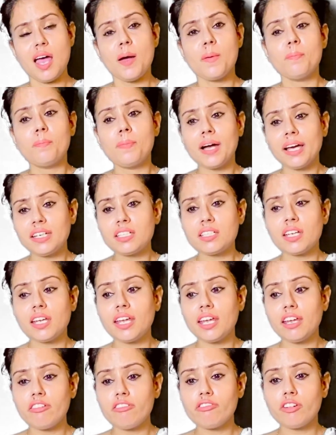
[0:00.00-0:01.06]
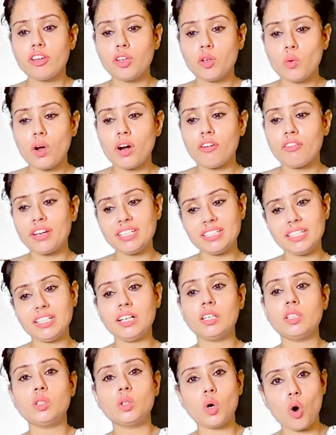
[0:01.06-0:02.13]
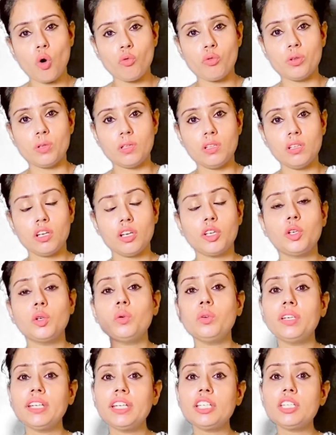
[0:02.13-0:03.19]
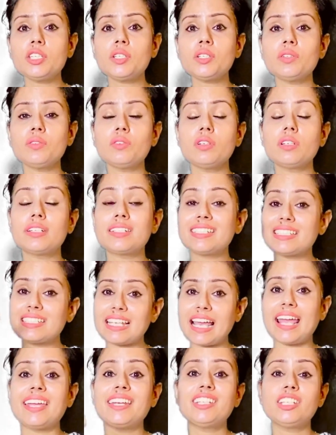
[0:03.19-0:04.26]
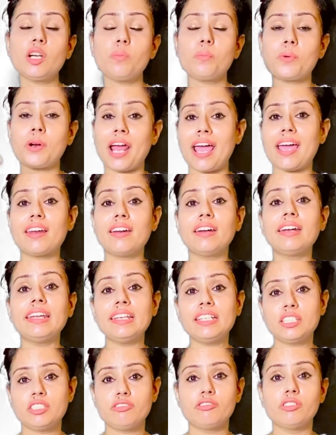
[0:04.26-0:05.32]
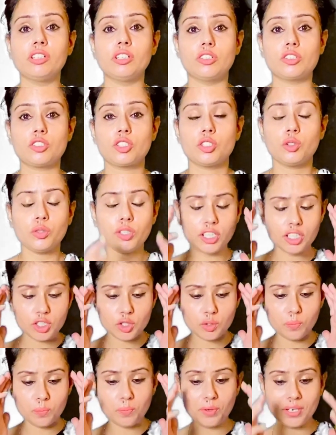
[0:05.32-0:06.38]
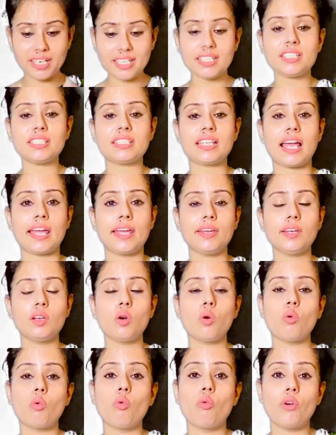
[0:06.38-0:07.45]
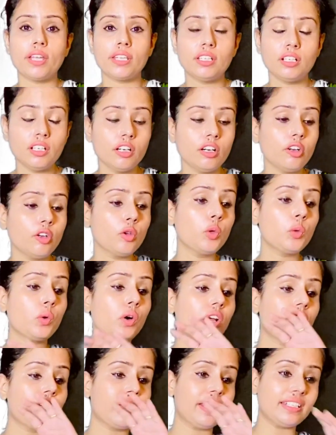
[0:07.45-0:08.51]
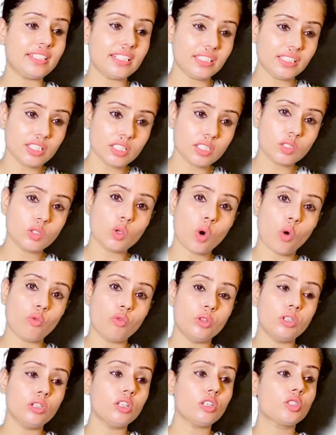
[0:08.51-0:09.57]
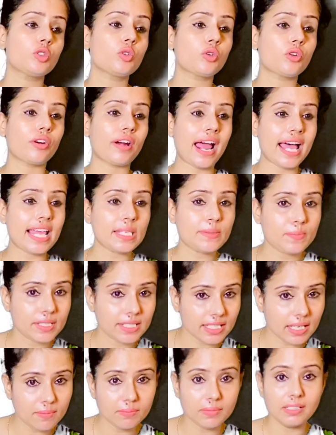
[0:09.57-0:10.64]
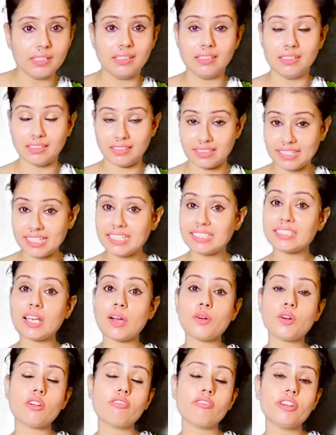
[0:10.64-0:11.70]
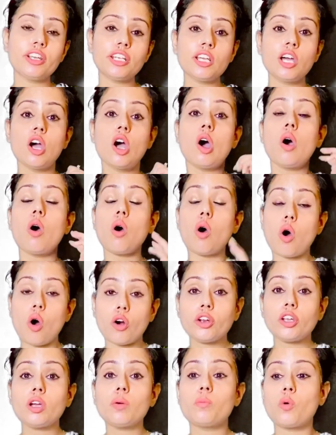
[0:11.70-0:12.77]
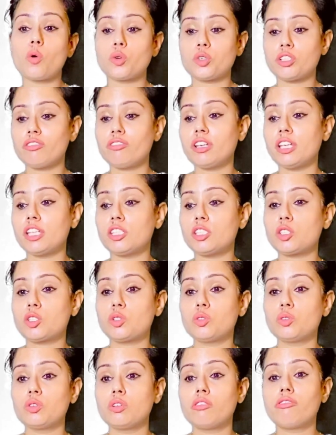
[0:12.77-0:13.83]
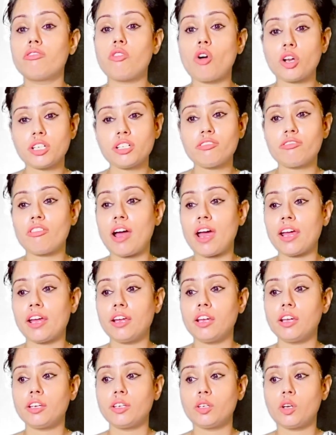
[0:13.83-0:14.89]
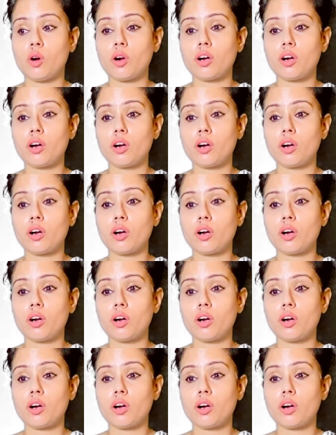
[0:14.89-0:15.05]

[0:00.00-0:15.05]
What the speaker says: But if you are reading a novel, you need to decide your priorities first. You need to pre-decide whether you are reading this novel to grasp some learnings out of it, or your motive is to fortify your